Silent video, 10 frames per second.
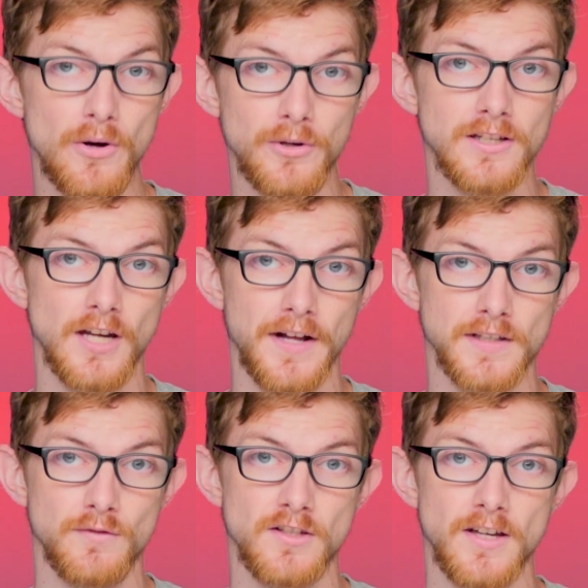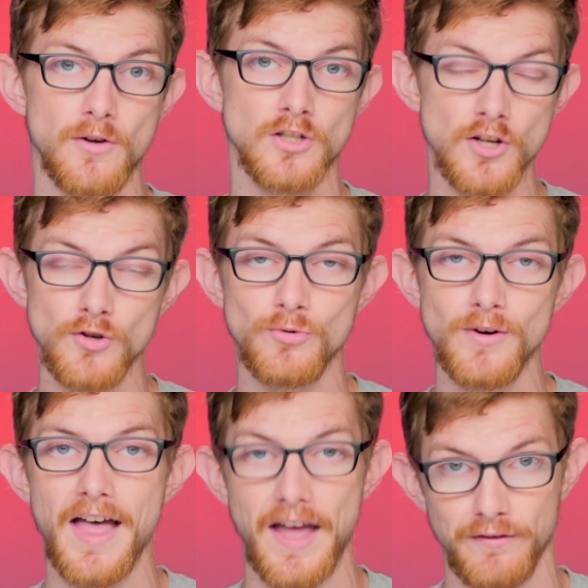billion tons of CO2
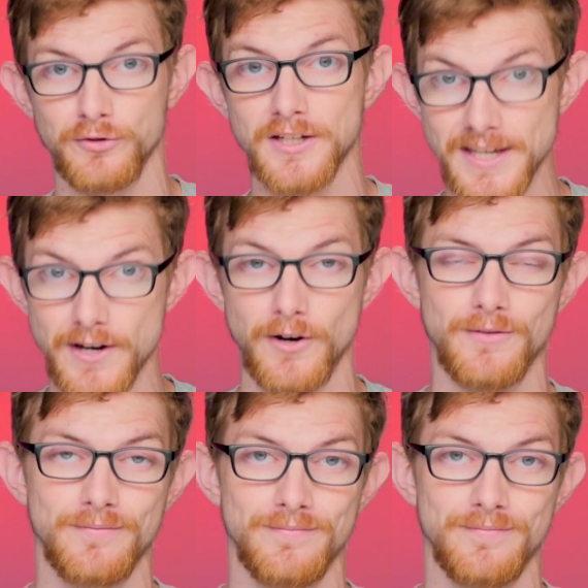every year.